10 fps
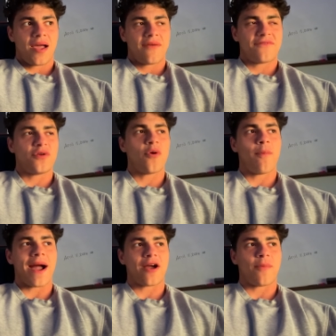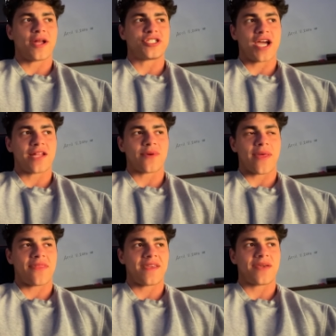if you go back on my channel, I
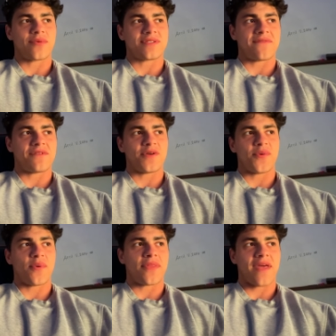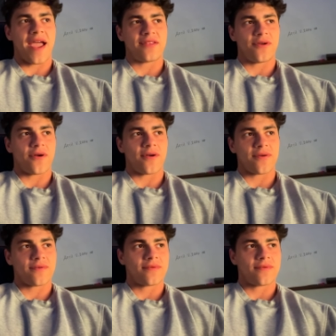think it was the video with Edgar.